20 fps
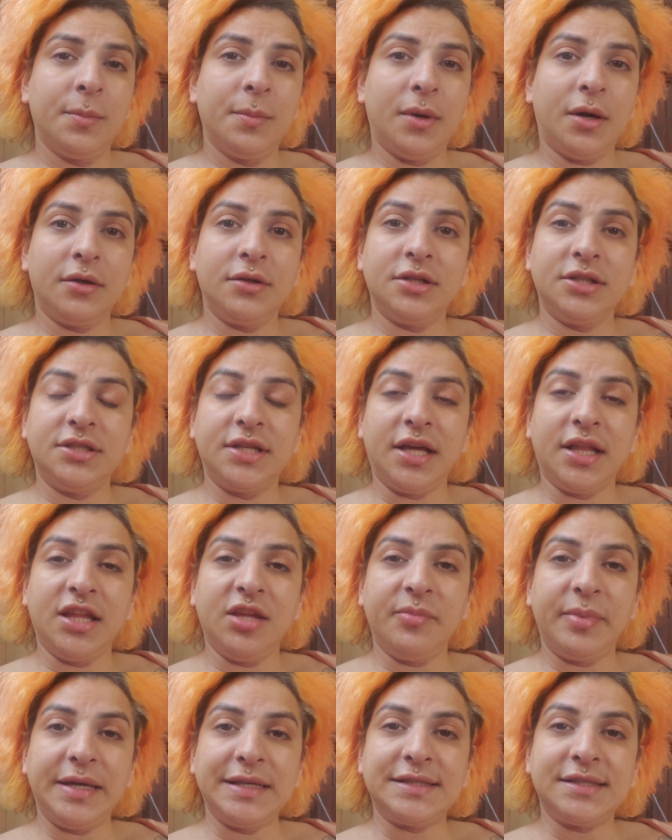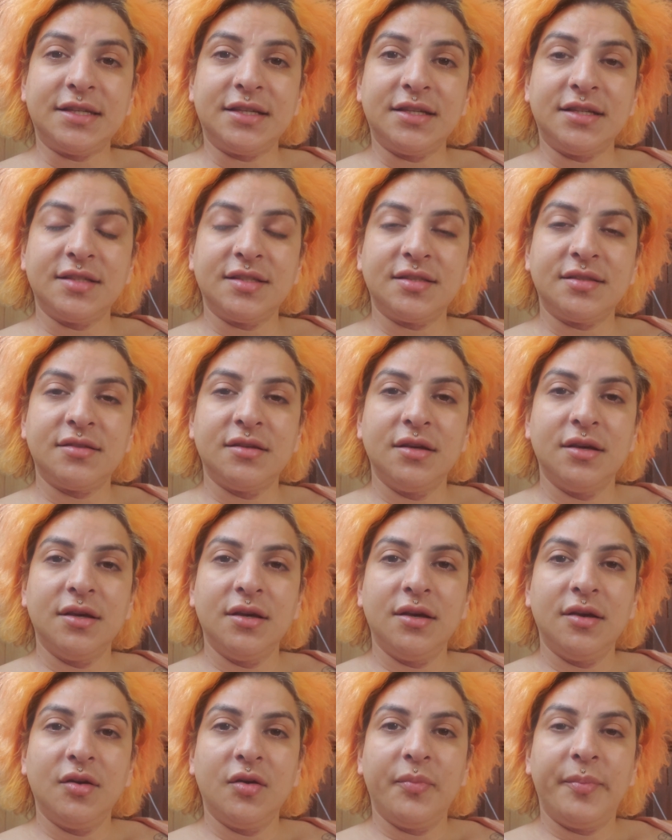on a daily basis,
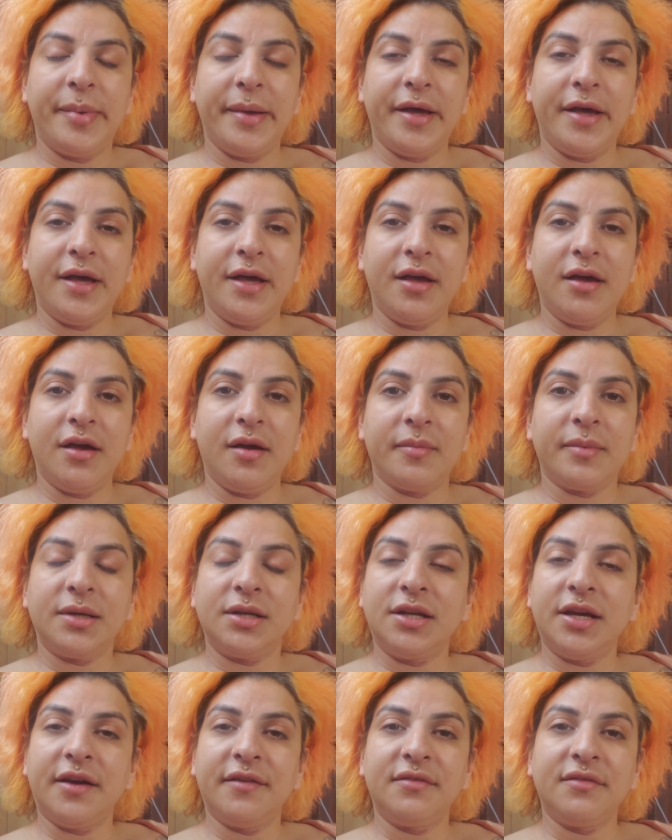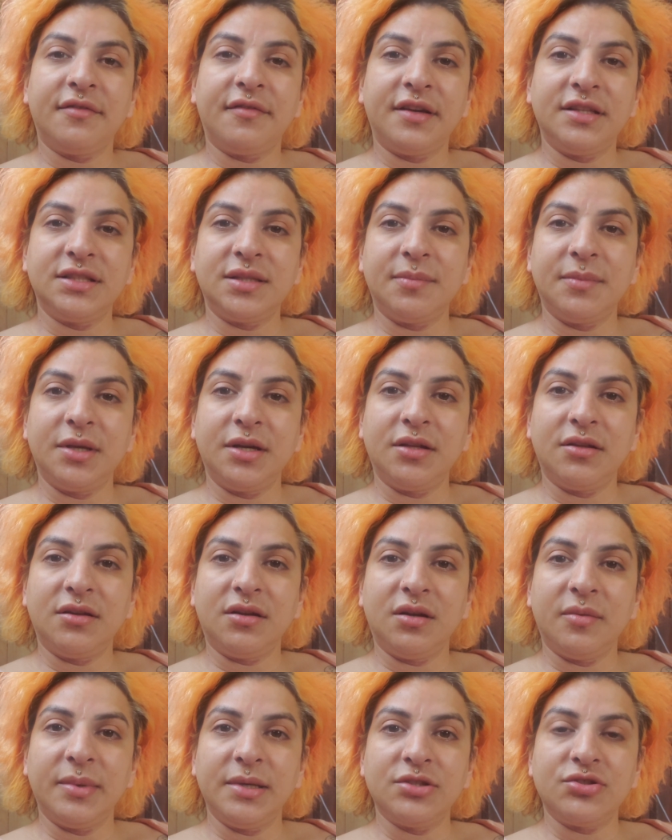but I'm gonna have to find something a
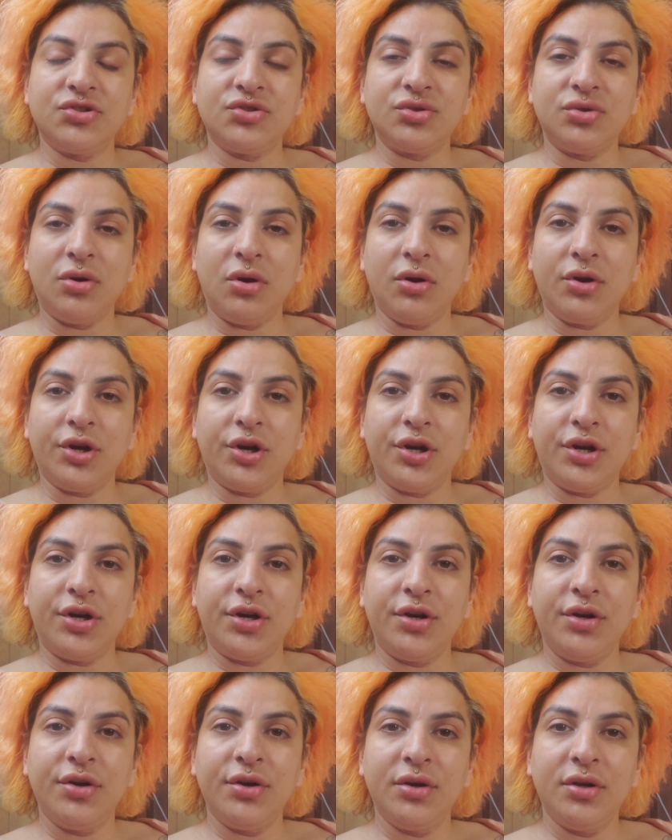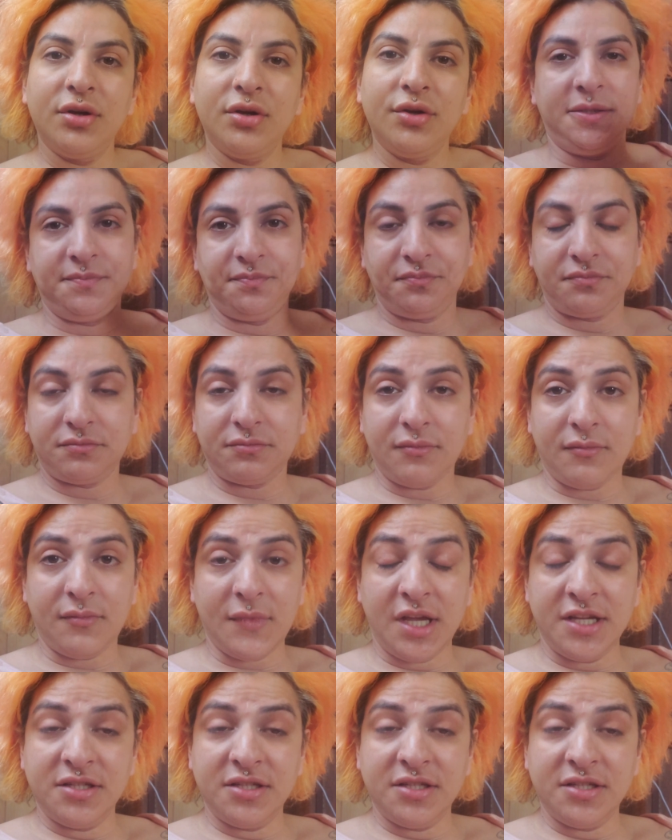little bit stronger. I